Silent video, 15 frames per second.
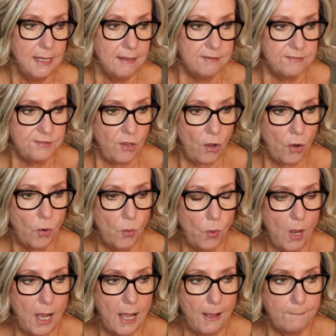
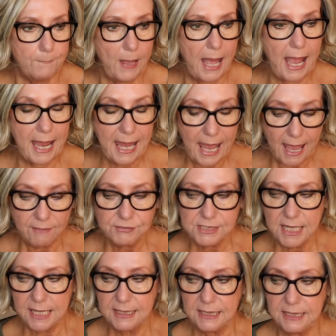So um, I have
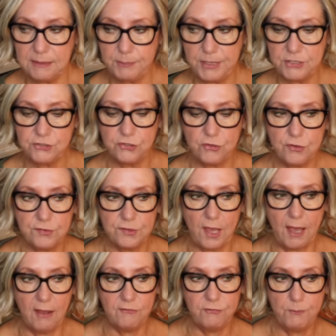taken pictures
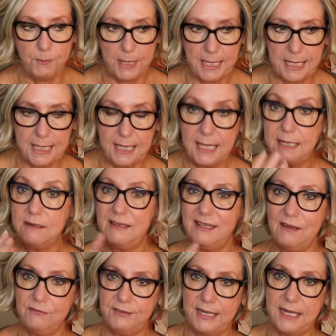of me and
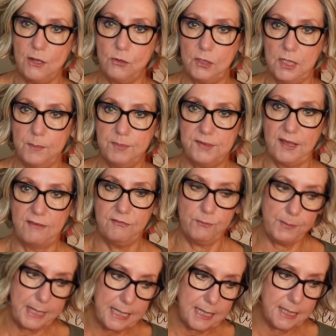little video clips of
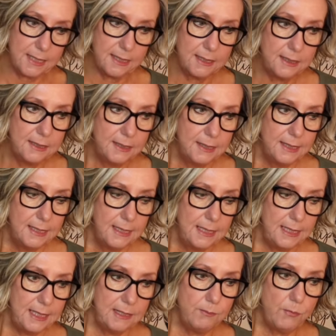me
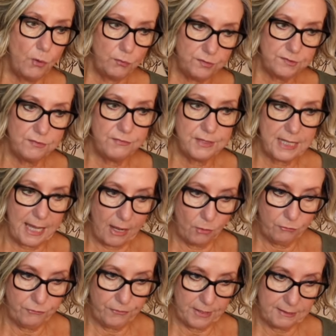in most of the
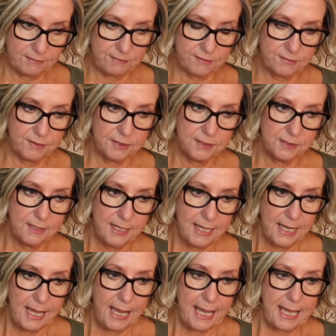outfits.
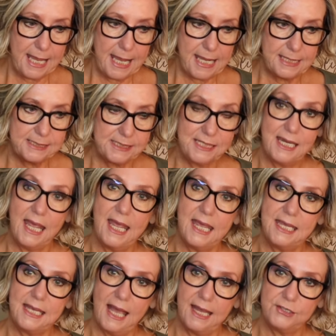And
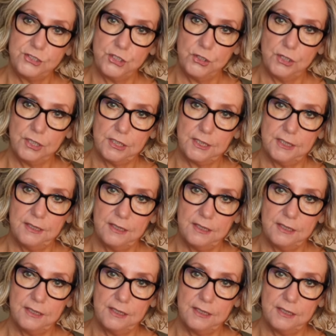today I took